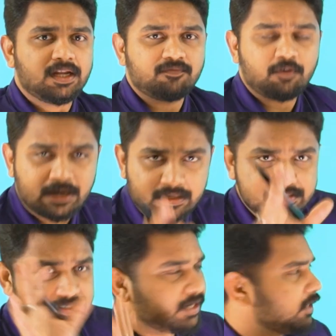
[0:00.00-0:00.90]

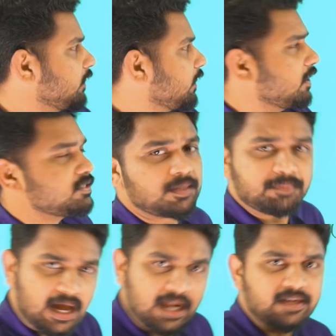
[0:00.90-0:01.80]
the concept,
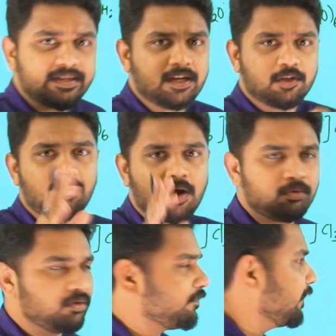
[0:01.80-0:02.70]
I will tell you how
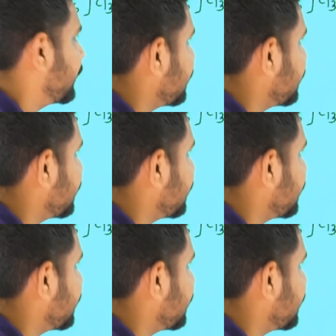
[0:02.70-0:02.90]
to find it.